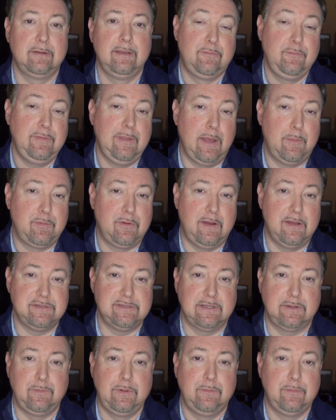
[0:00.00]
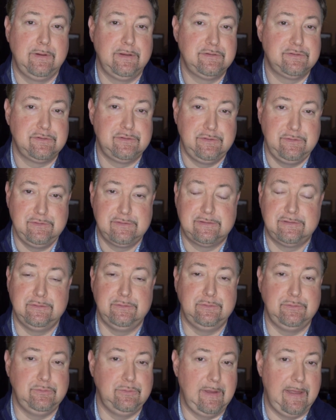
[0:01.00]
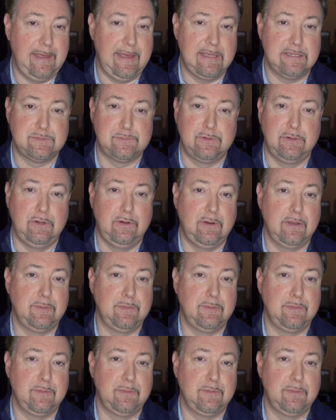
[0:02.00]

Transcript: Through that project, we were introduced to Hasbro